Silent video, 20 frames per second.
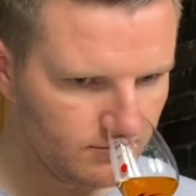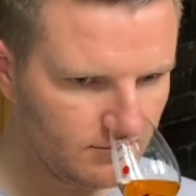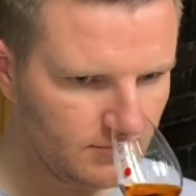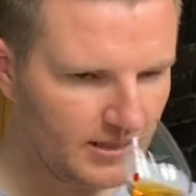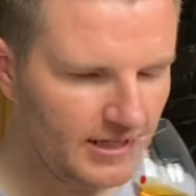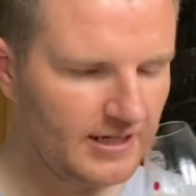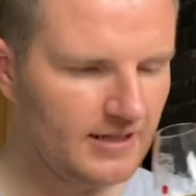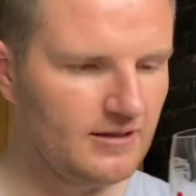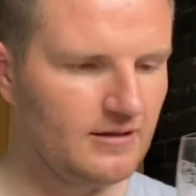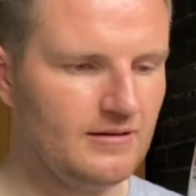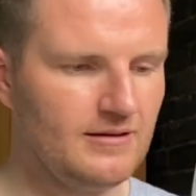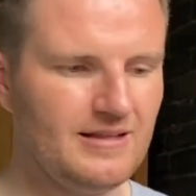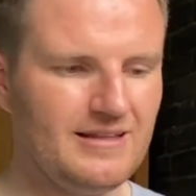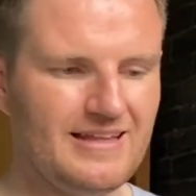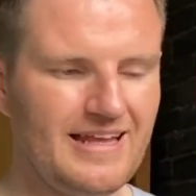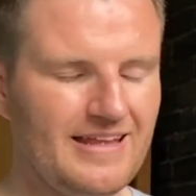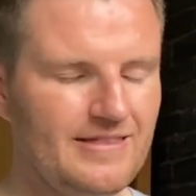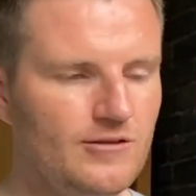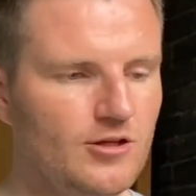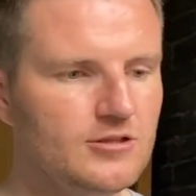Kind of
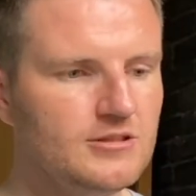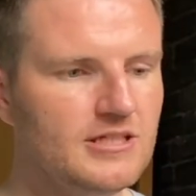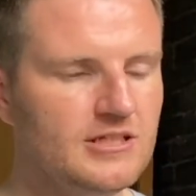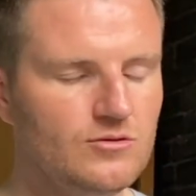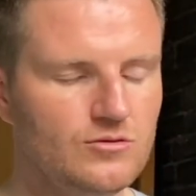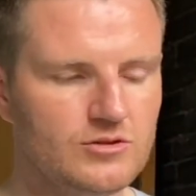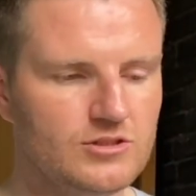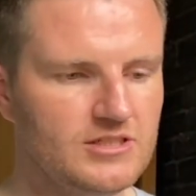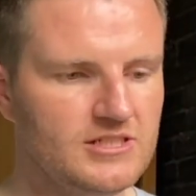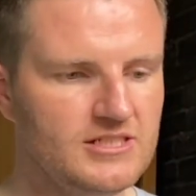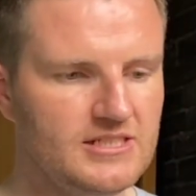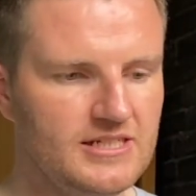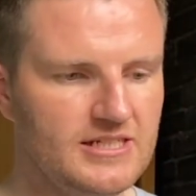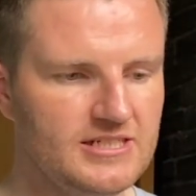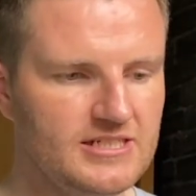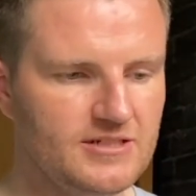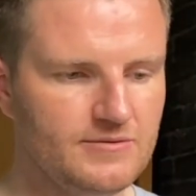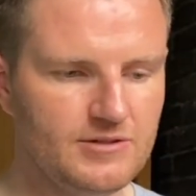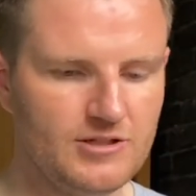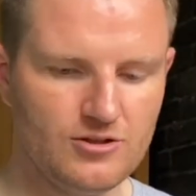that nutty note just stays
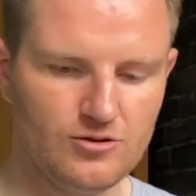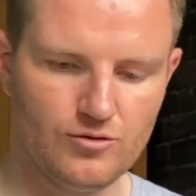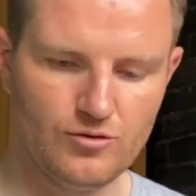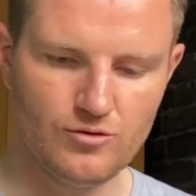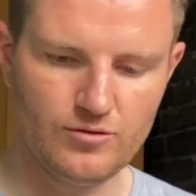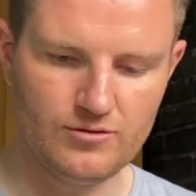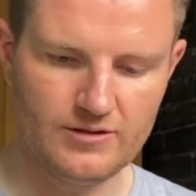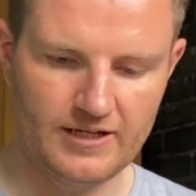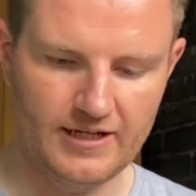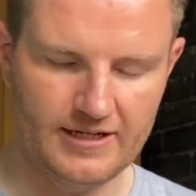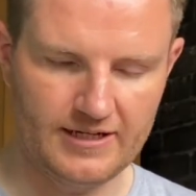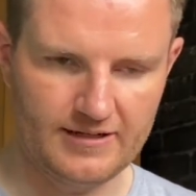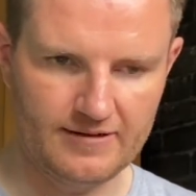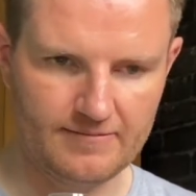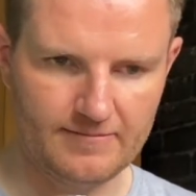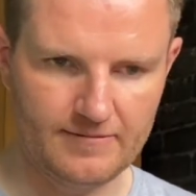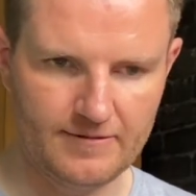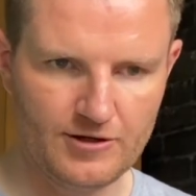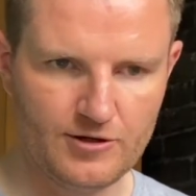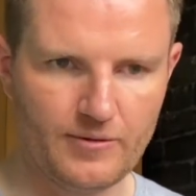there when you go kind of
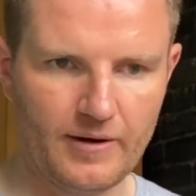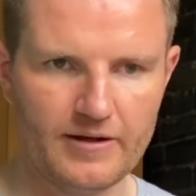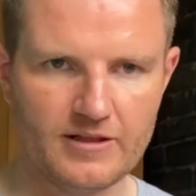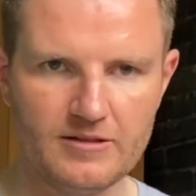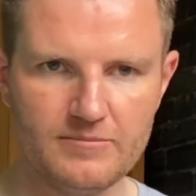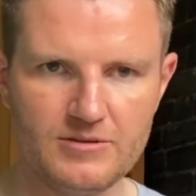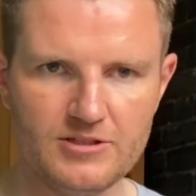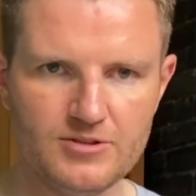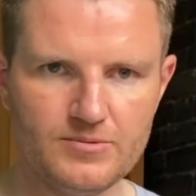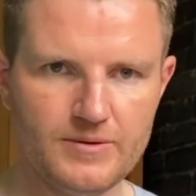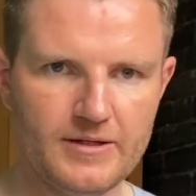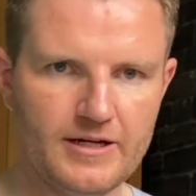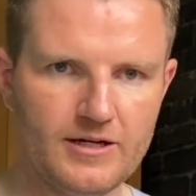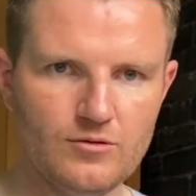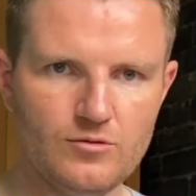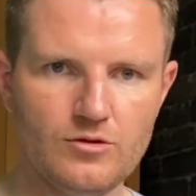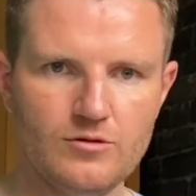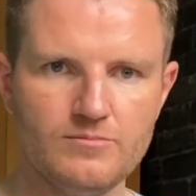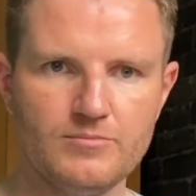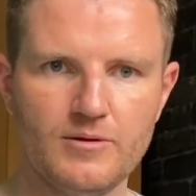quickly between. I
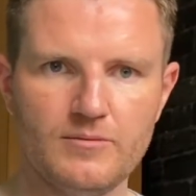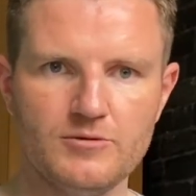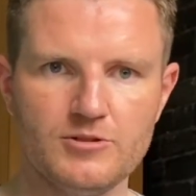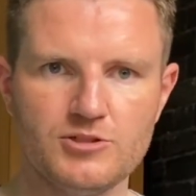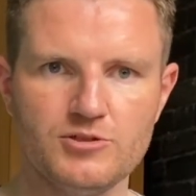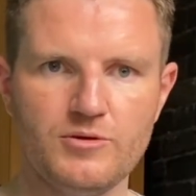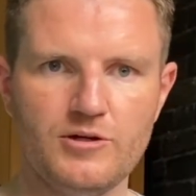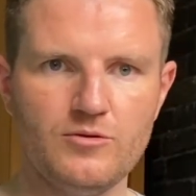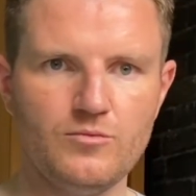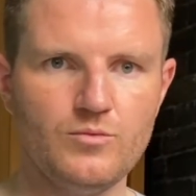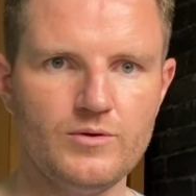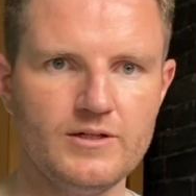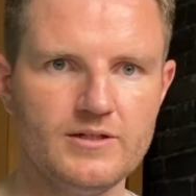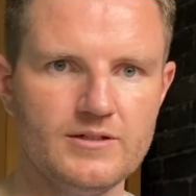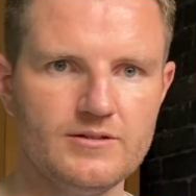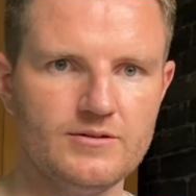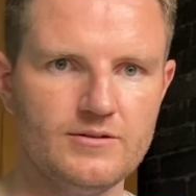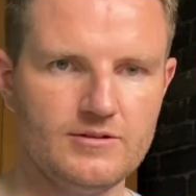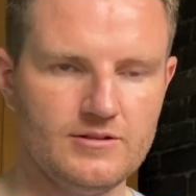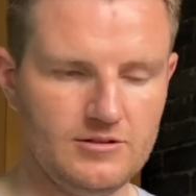know it probably looks quite weird
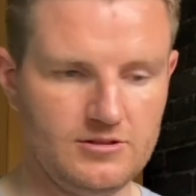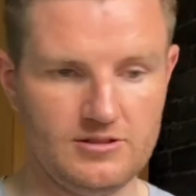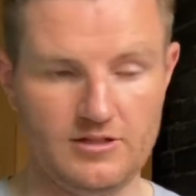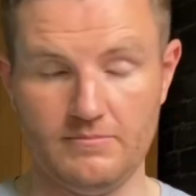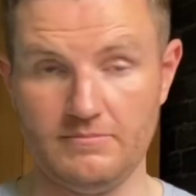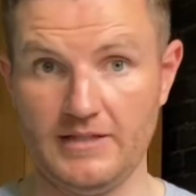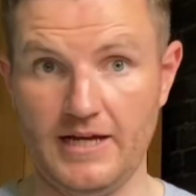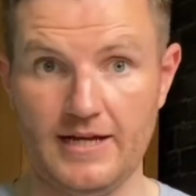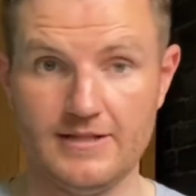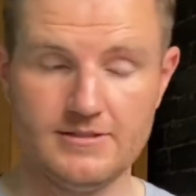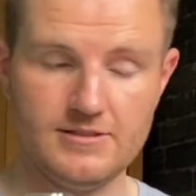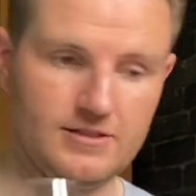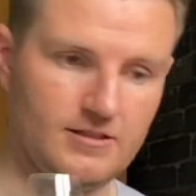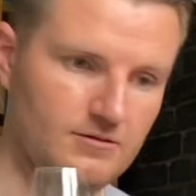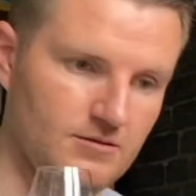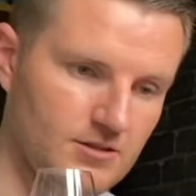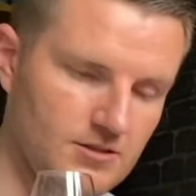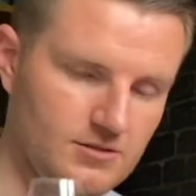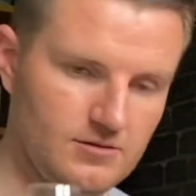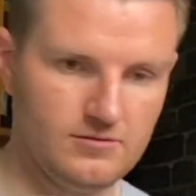on, it's I'm dancing now,
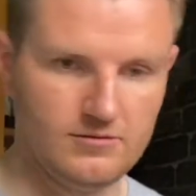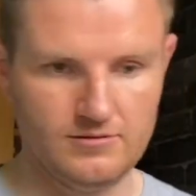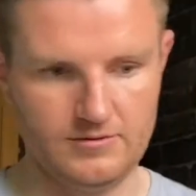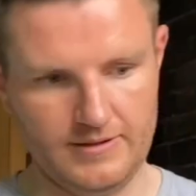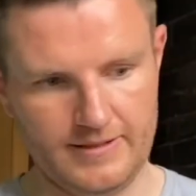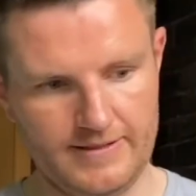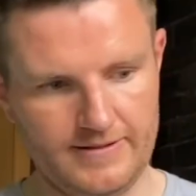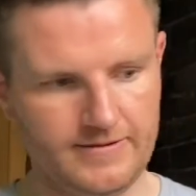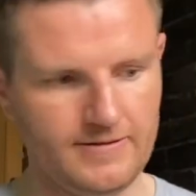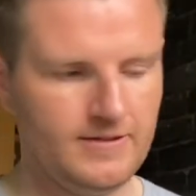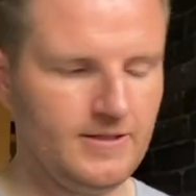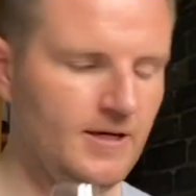doesn't it? Like that.